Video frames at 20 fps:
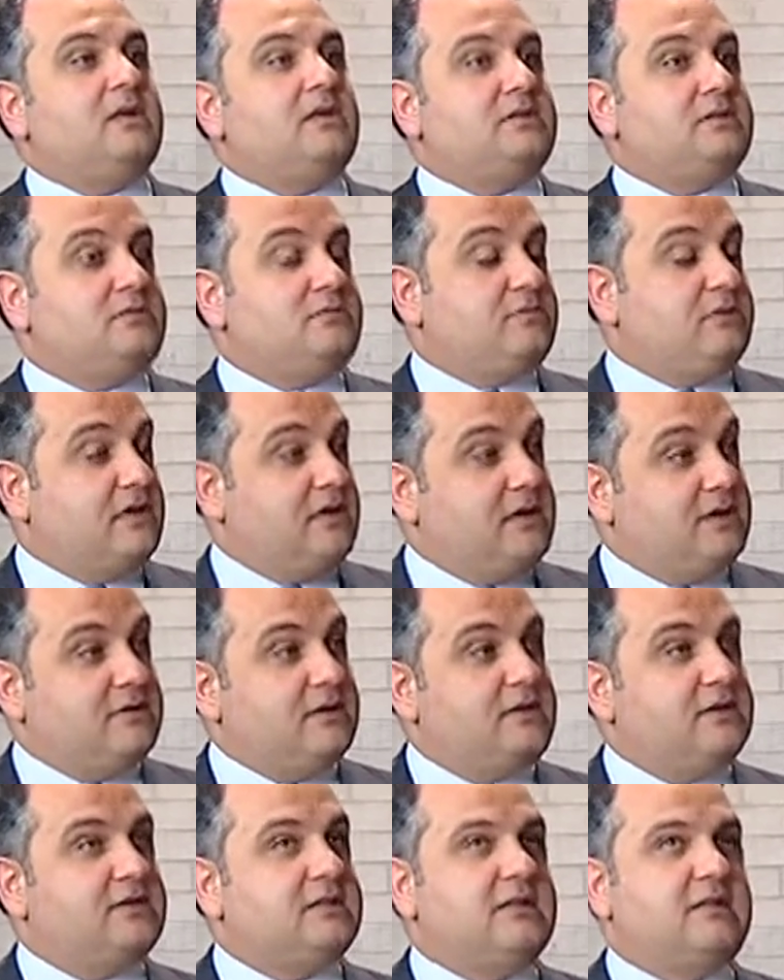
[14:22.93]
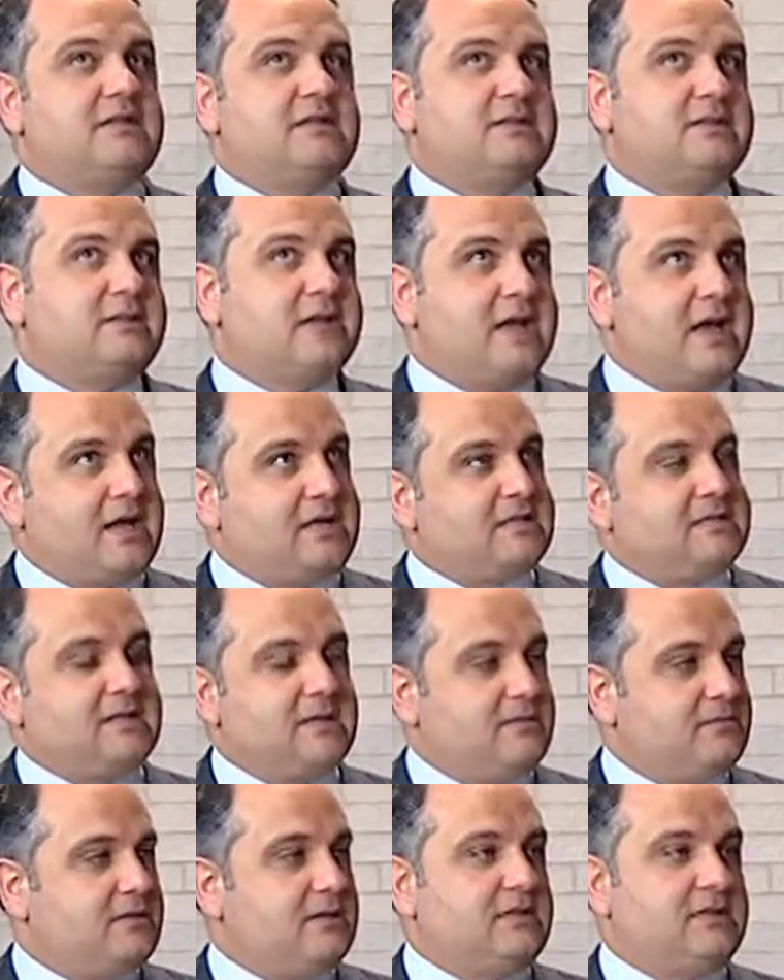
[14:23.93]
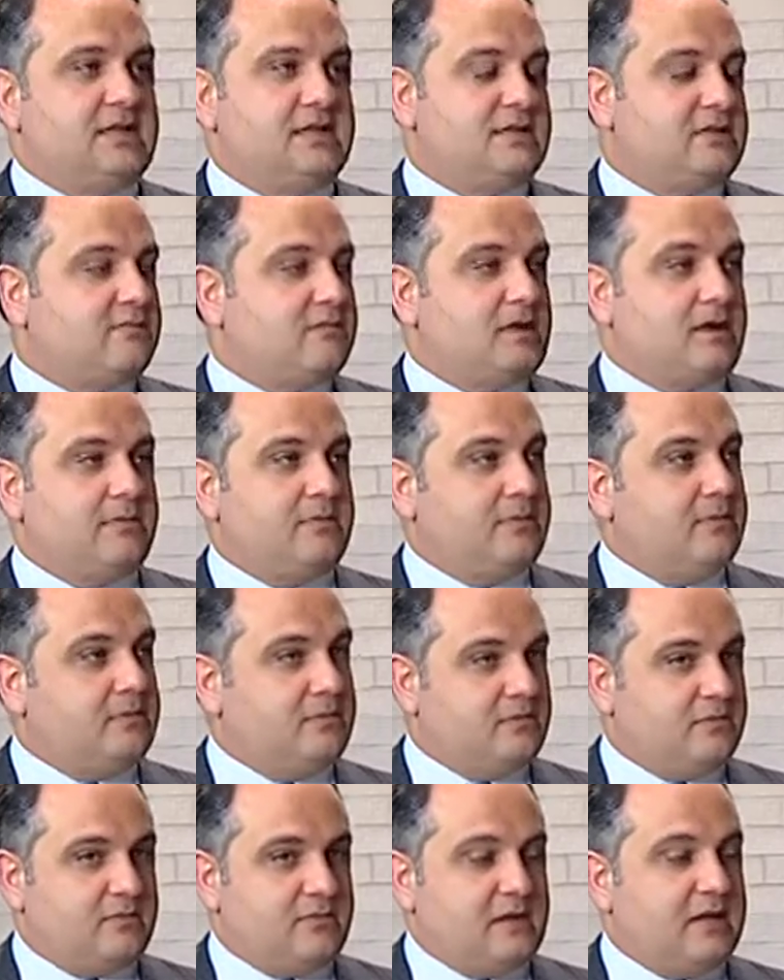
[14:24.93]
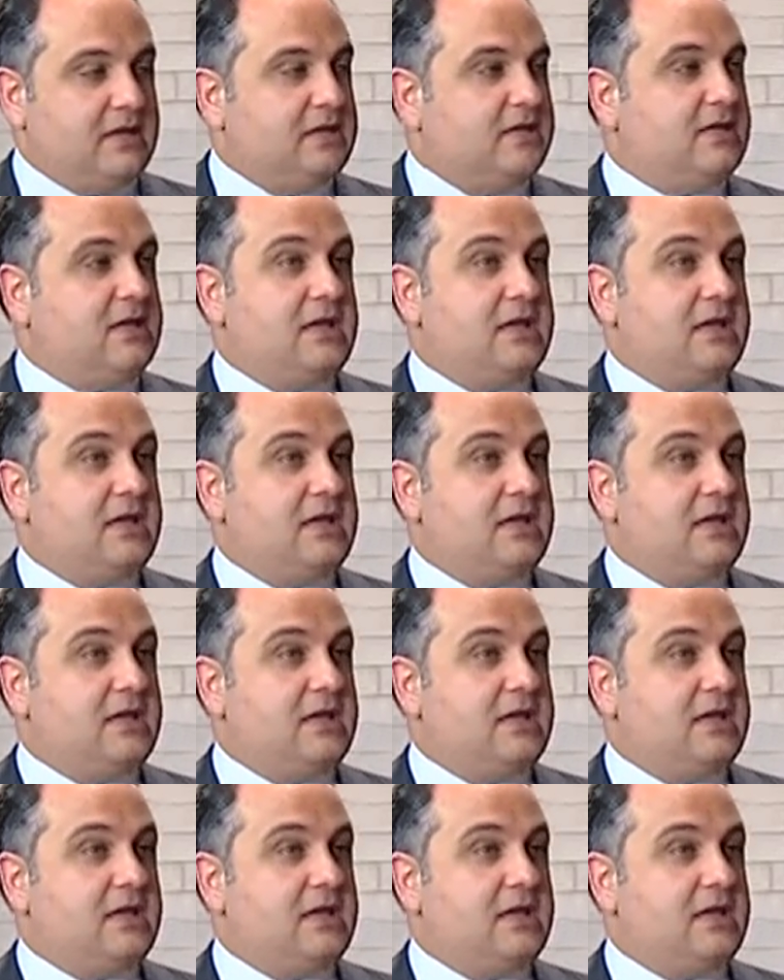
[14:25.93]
to reiterate the exact same thing that they've probably read,